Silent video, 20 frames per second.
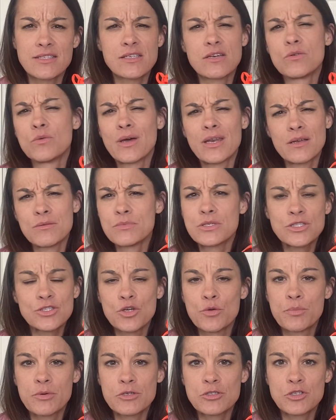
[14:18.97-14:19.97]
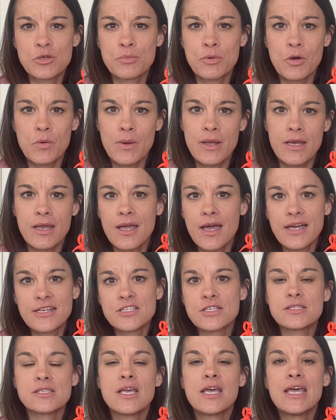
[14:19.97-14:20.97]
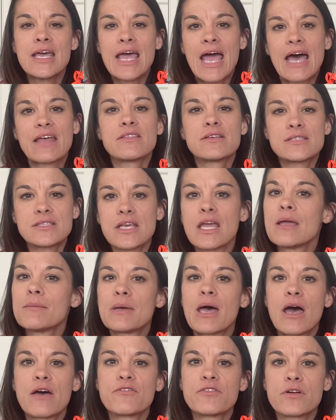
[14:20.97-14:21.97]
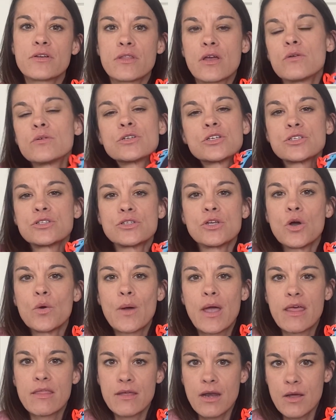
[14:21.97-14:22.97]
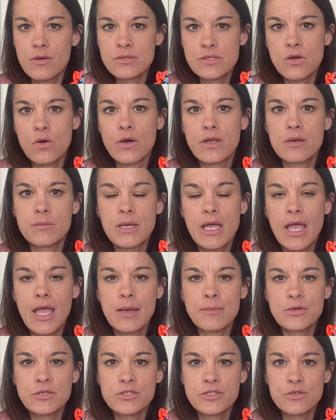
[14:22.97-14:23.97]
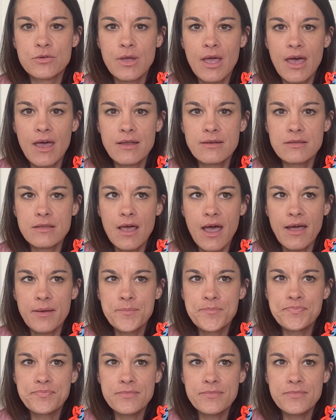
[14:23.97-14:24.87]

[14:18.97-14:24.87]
So when it was super windy, at the same effort, there was just no way that I was going to be able to get that